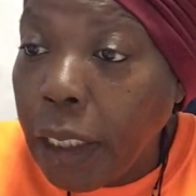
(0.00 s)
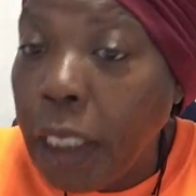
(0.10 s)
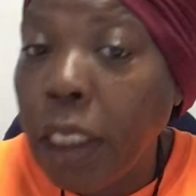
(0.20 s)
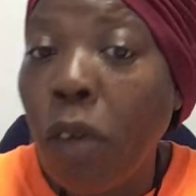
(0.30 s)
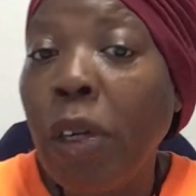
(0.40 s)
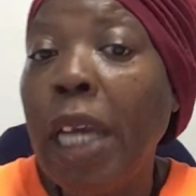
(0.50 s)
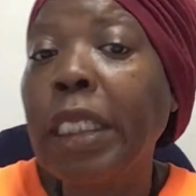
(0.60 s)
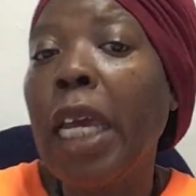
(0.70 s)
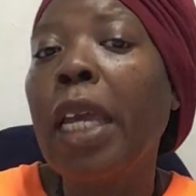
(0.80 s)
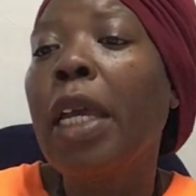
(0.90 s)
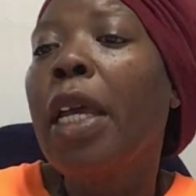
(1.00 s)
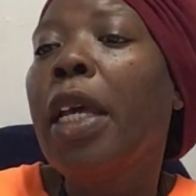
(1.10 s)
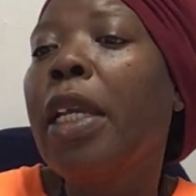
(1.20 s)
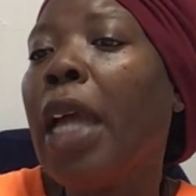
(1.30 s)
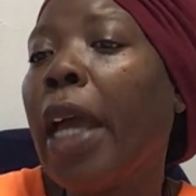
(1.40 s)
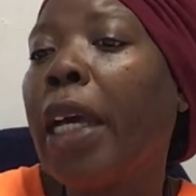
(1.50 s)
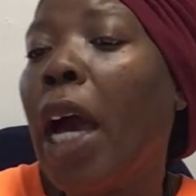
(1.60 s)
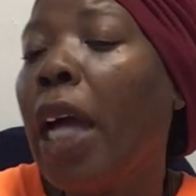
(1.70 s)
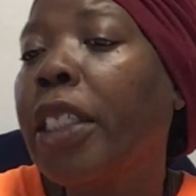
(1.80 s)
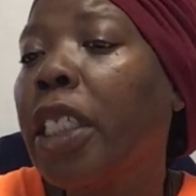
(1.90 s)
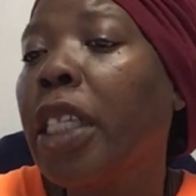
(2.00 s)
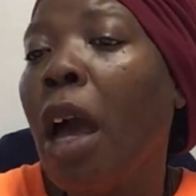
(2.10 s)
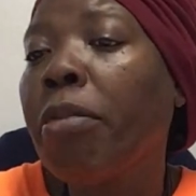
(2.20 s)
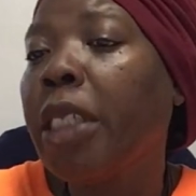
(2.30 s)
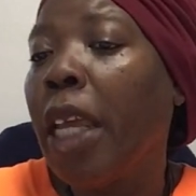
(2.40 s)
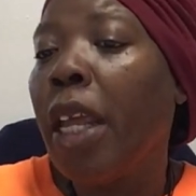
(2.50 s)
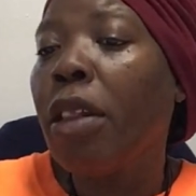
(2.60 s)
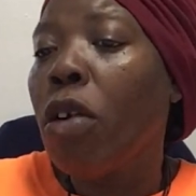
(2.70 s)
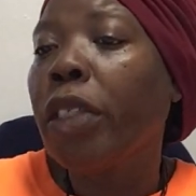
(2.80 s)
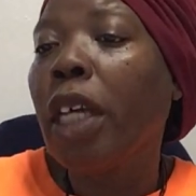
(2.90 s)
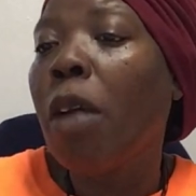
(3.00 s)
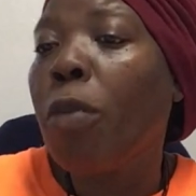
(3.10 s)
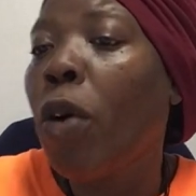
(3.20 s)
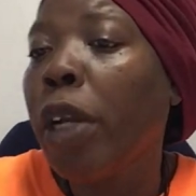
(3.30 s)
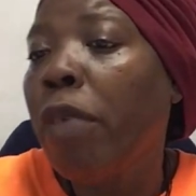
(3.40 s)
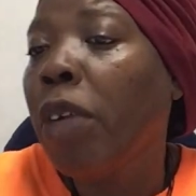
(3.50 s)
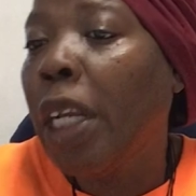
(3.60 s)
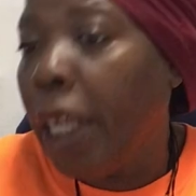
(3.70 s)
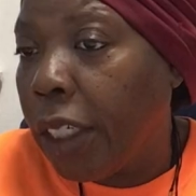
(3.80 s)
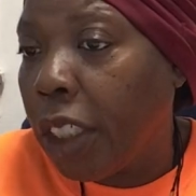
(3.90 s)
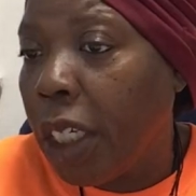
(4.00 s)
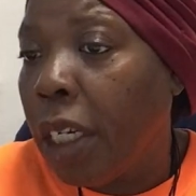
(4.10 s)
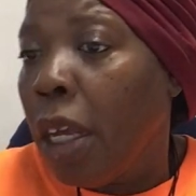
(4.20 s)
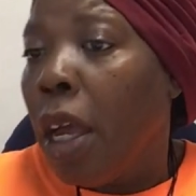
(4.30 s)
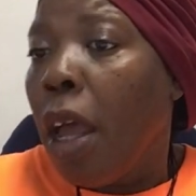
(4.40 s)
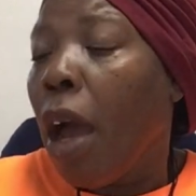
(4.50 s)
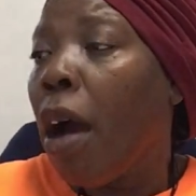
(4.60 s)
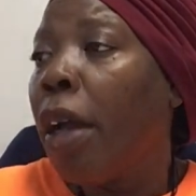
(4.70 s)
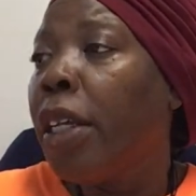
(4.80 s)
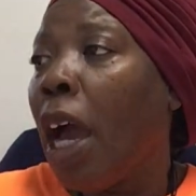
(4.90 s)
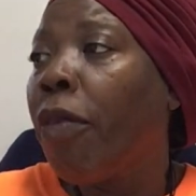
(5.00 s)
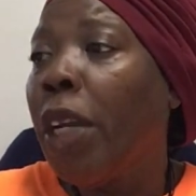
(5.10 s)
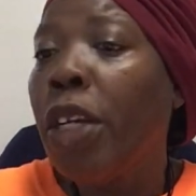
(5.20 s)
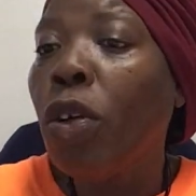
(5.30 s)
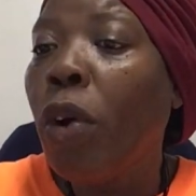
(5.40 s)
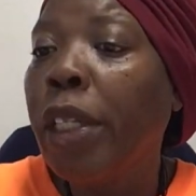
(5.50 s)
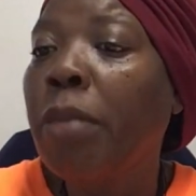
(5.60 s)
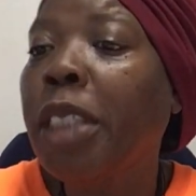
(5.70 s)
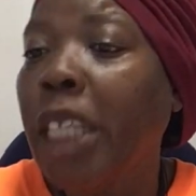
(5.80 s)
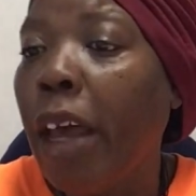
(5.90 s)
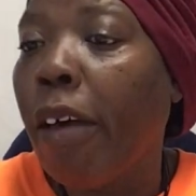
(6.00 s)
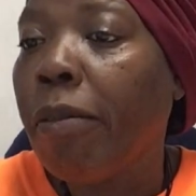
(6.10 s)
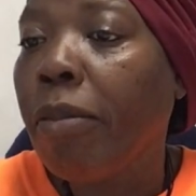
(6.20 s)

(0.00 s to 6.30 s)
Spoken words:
And so when I say not conscious, I'm saying those that are born in religion are not really knowing themselves.